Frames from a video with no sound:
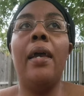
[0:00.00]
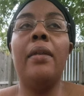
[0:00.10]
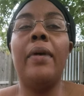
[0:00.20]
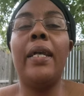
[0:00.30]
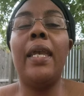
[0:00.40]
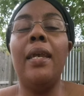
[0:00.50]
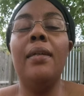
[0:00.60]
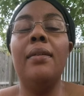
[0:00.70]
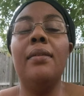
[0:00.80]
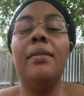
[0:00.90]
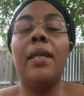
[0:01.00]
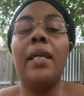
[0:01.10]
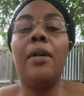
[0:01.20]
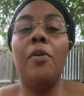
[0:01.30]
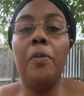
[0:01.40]
Anyway, I can't like
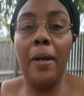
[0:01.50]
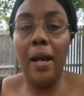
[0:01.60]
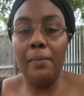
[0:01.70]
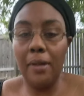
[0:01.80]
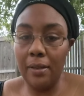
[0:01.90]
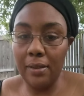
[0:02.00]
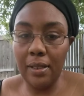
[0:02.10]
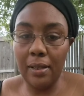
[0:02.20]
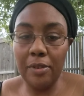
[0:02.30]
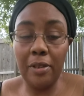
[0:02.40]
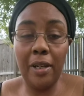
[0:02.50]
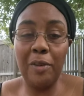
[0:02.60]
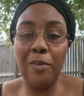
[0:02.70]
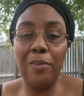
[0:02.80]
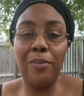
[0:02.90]
open my eyeballs. I'm
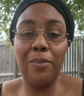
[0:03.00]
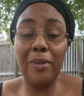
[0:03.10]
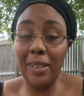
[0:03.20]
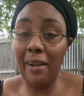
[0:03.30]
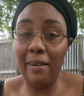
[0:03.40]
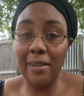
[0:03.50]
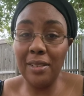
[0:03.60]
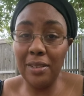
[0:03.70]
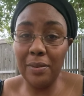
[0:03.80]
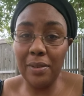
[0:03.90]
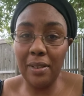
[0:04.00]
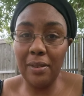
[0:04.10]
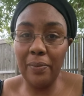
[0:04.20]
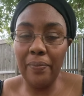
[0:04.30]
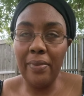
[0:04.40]
trying really hard to do so.
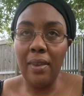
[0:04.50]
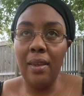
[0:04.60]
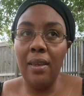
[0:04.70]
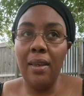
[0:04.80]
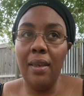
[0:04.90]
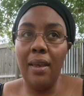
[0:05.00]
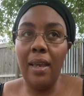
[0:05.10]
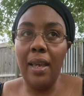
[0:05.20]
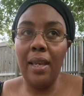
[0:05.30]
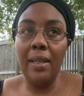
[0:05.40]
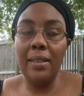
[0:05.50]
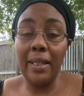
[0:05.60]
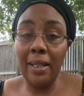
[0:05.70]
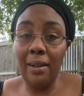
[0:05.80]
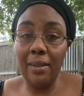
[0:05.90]
And I
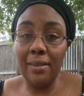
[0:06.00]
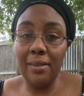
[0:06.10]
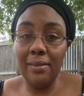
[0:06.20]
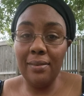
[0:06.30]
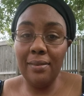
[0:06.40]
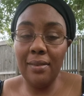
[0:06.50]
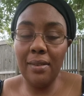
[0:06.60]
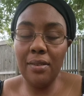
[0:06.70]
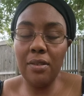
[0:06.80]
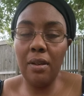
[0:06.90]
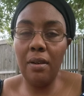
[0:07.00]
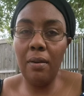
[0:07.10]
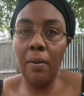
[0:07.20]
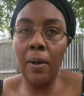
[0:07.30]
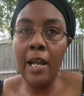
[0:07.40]
cannot.
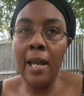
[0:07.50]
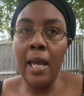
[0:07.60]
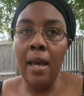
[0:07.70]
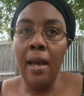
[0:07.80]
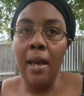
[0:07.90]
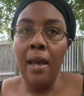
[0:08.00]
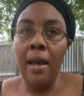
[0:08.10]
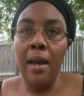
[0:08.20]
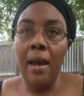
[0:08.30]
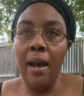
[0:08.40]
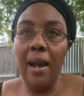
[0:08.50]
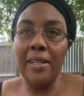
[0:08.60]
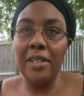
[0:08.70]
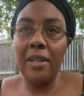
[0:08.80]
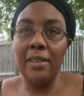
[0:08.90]
So I
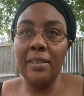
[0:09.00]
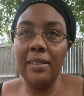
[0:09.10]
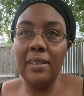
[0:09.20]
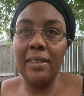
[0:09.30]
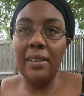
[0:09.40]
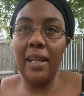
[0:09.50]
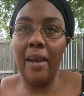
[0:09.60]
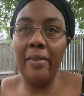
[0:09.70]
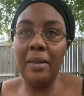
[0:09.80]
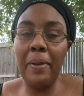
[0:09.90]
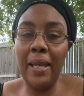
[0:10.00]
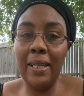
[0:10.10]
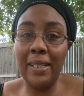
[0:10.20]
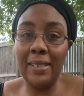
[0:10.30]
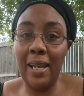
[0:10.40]
start having a
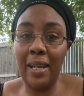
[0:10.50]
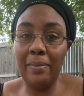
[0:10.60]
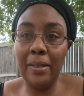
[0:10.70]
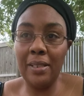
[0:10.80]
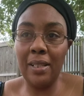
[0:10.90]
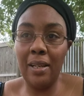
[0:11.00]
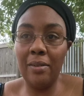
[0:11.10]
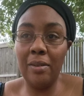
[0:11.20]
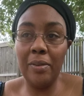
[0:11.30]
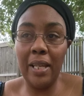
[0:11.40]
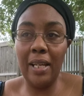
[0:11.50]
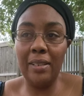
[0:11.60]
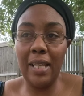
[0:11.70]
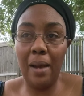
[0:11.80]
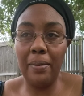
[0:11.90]
panic attack because I don't know what the hell
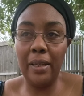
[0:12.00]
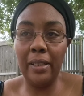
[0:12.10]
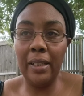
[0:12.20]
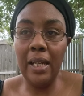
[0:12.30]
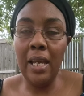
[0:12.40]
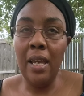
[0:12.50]
is happening.